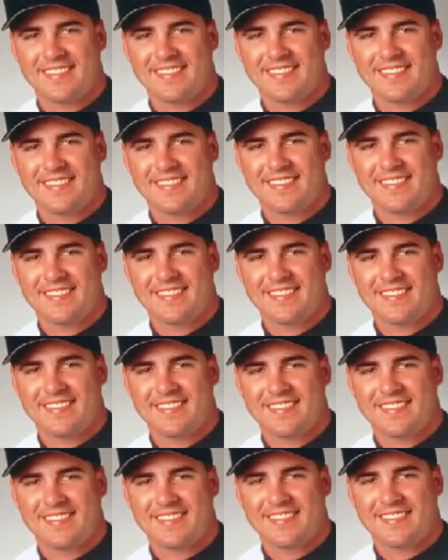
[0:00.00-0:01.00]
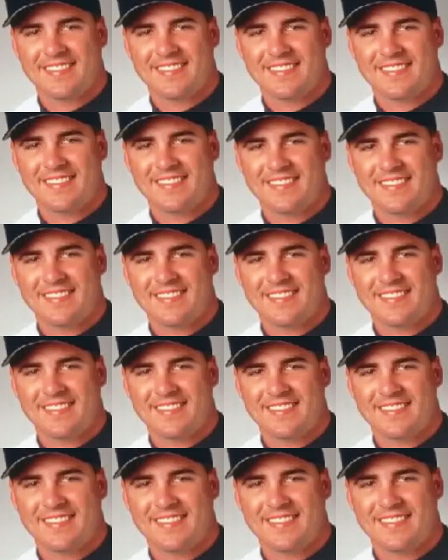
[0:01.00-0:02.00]

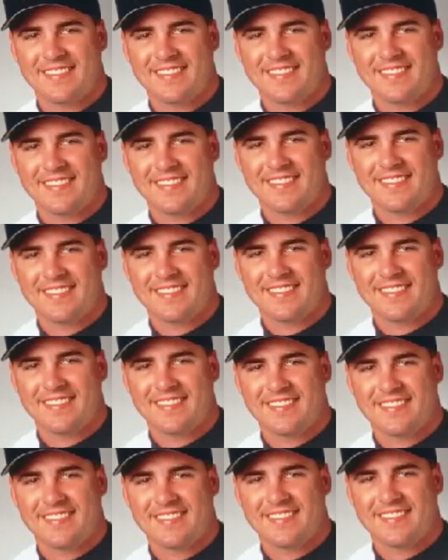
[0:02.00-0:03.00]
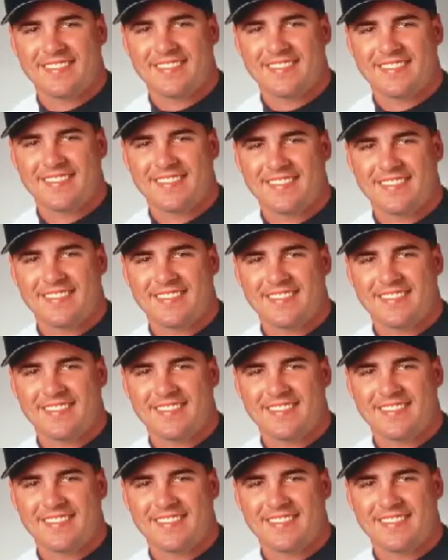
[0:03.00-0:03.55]
The person shown says nothing.